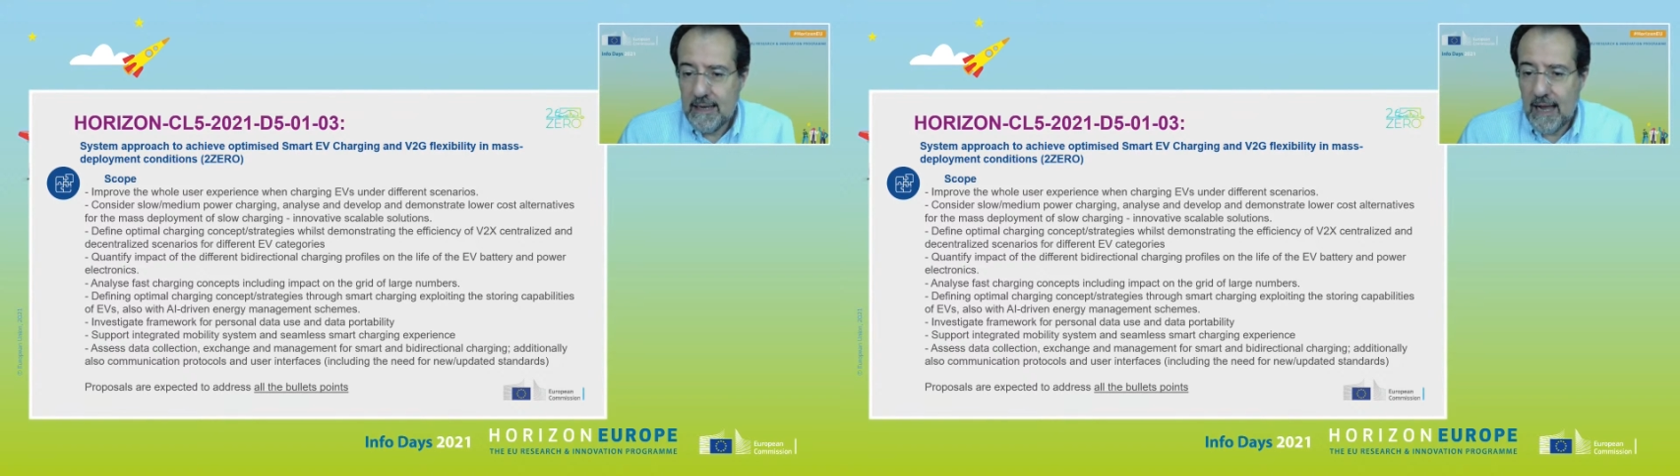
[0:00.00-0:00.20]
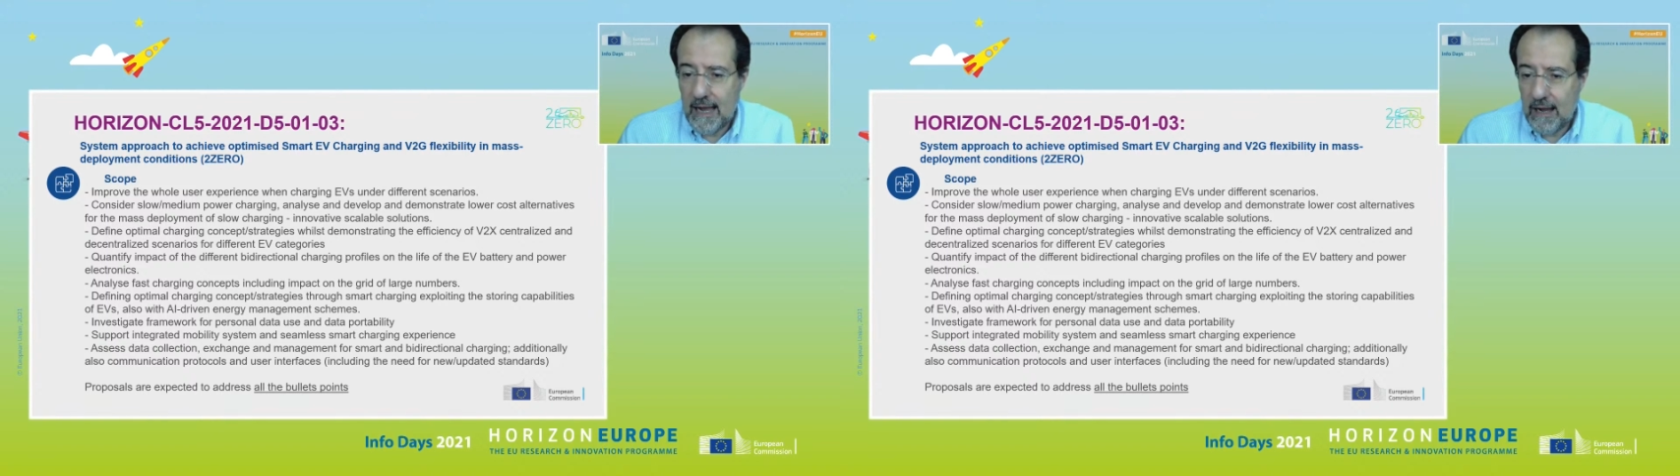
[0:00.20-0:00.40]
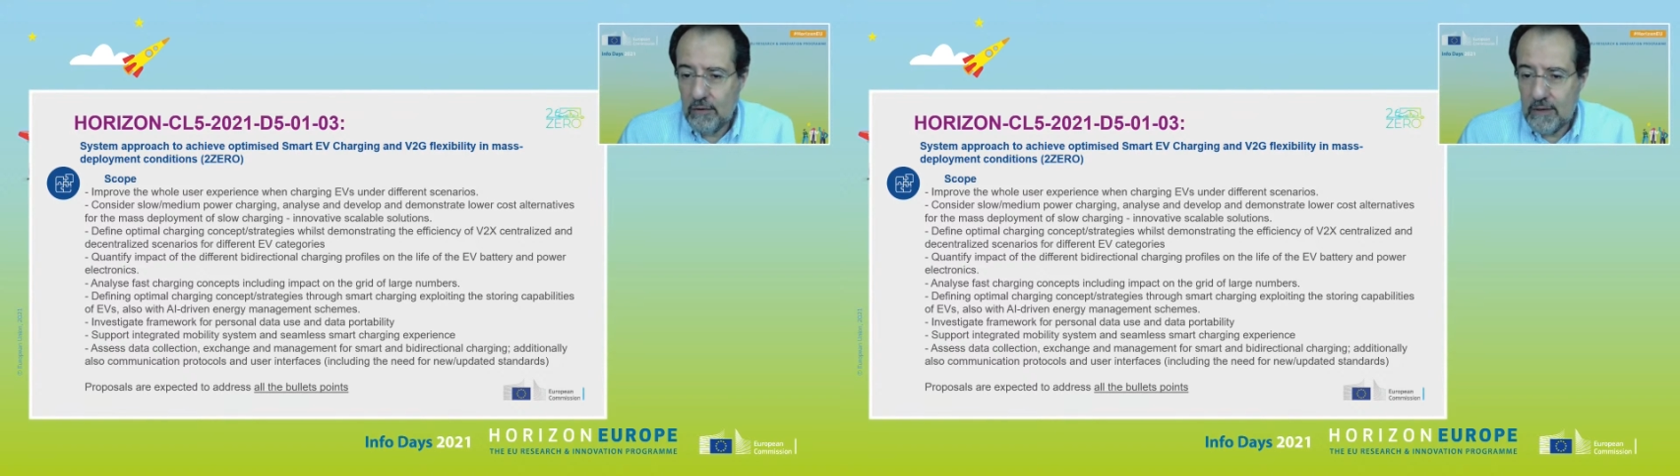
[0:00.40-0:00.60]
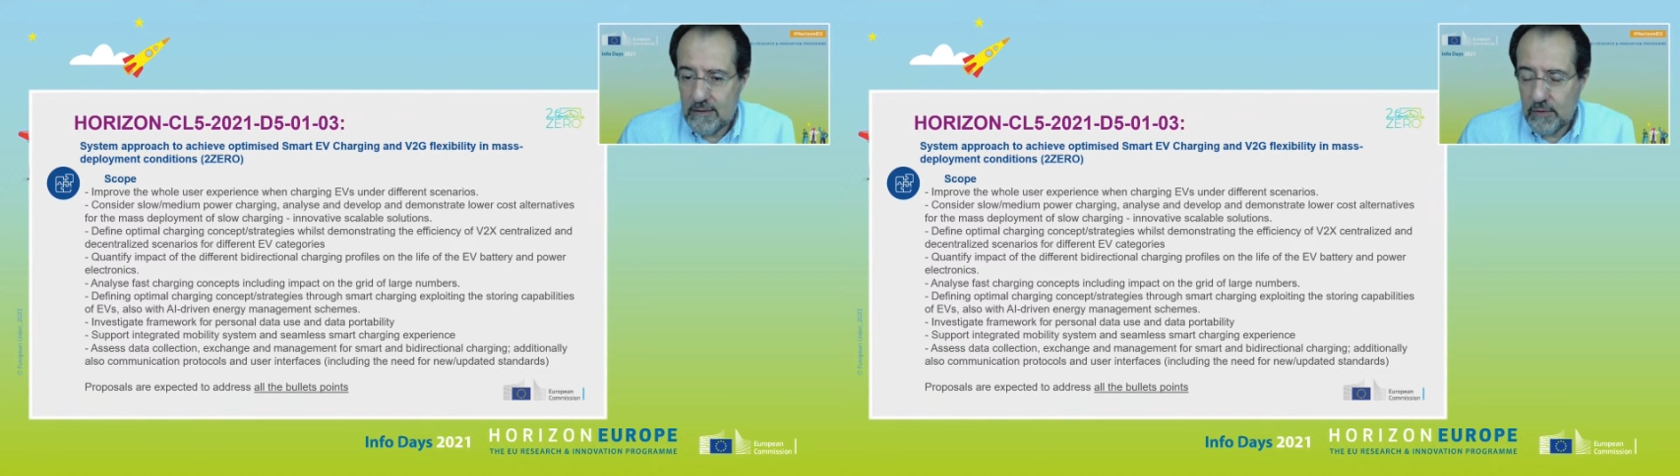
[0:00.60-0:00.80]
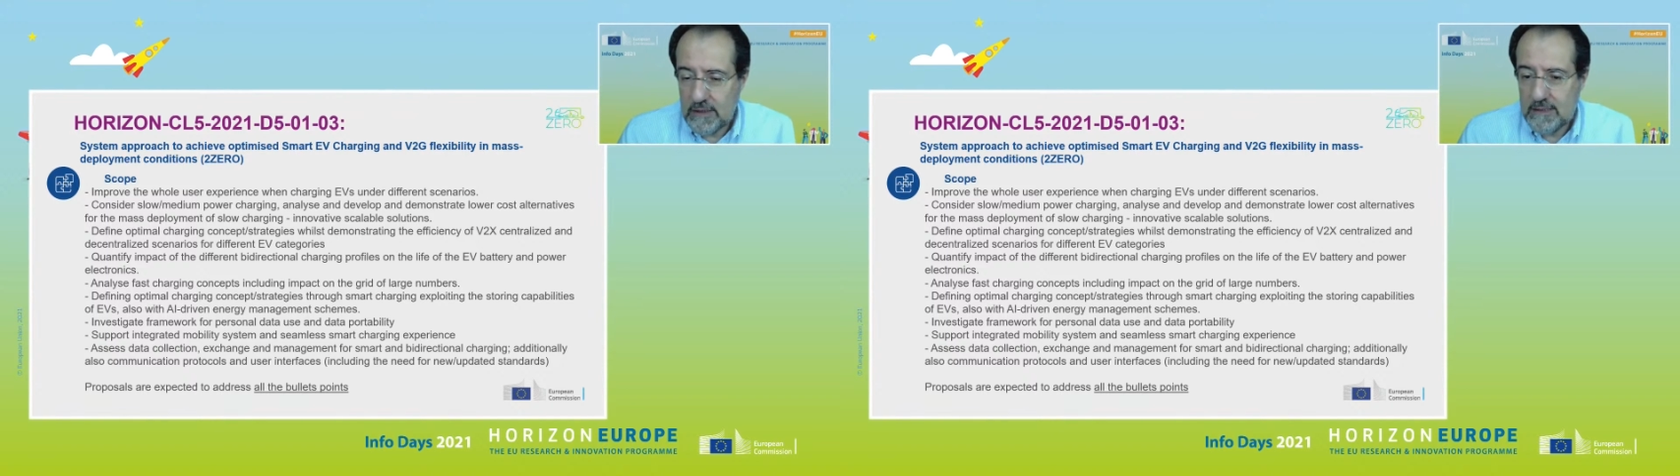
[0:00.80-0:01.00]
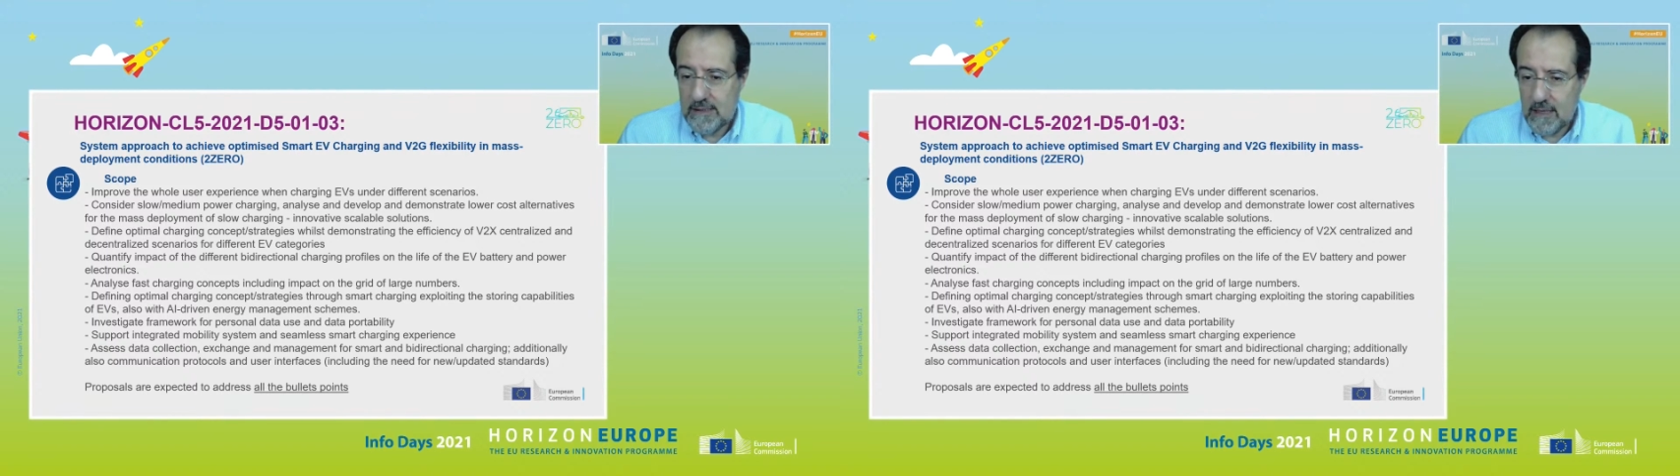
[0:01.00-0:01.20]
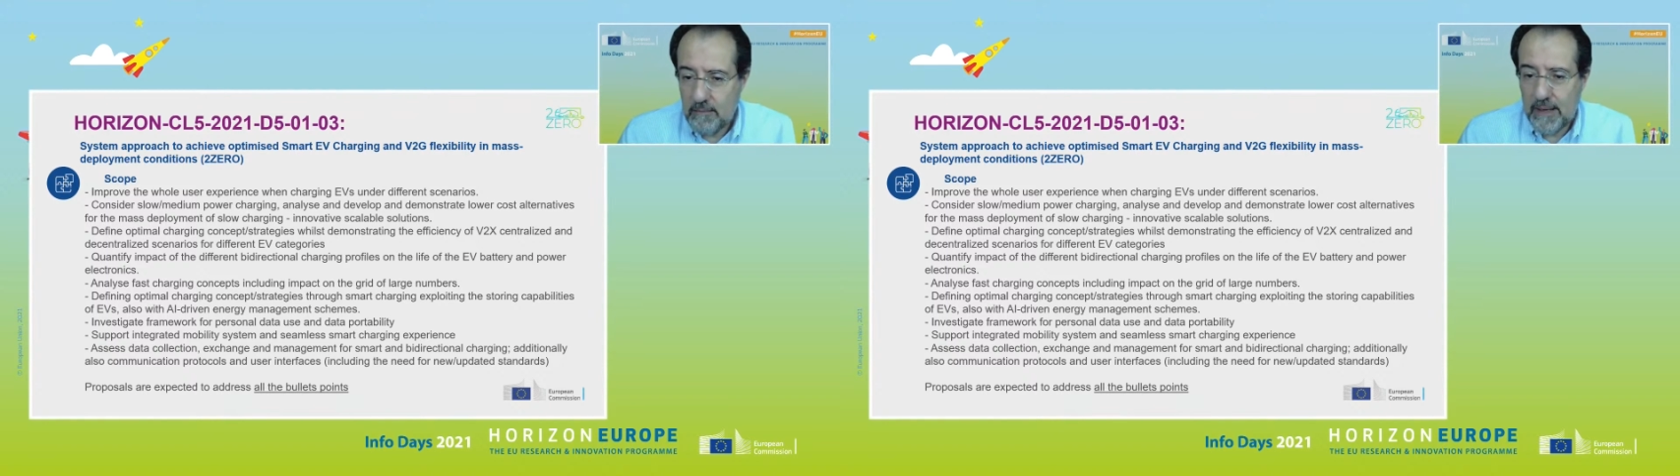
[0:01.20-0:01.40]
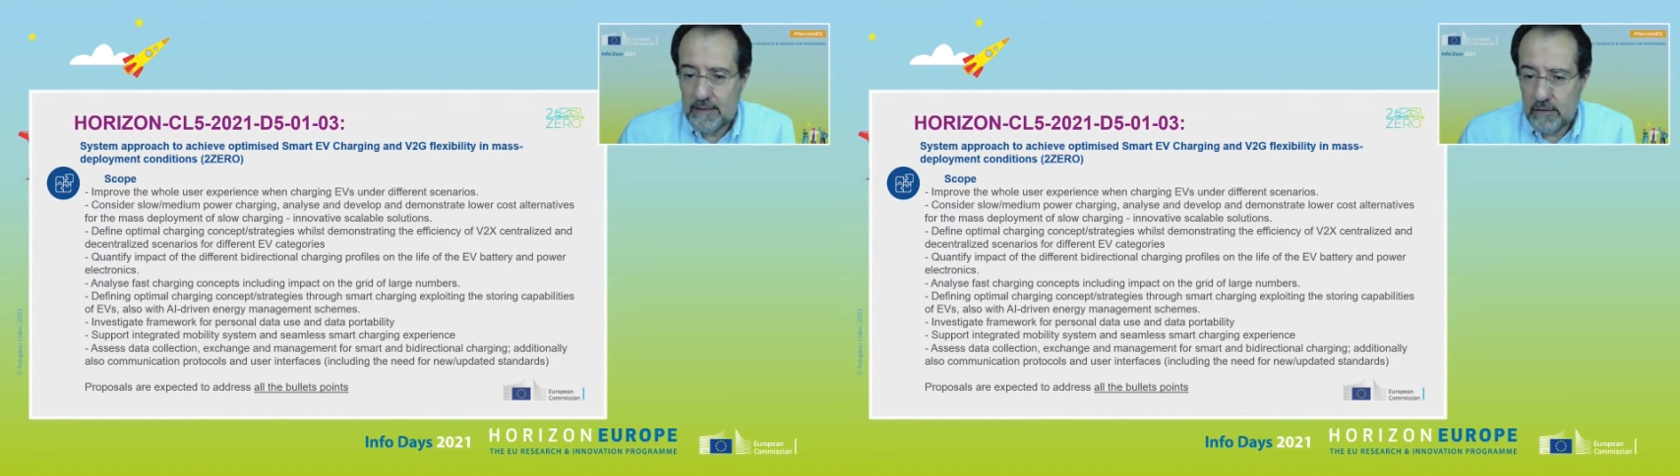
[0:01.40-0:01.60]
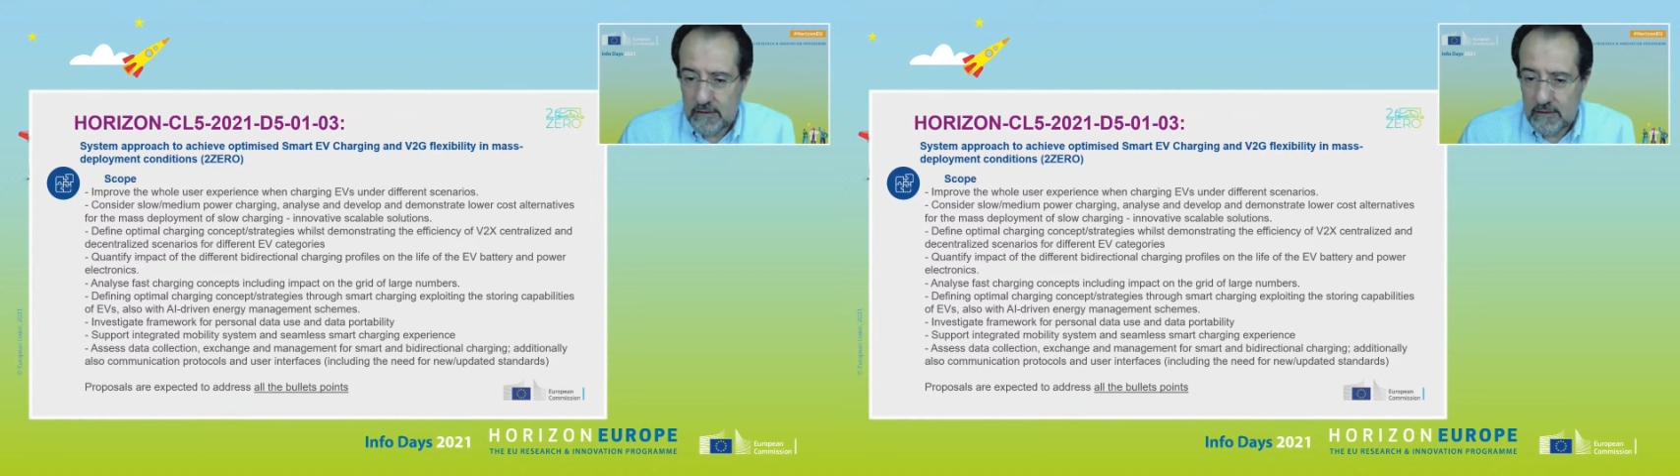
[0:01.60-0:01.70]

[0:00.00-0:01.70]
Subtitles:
what is the impact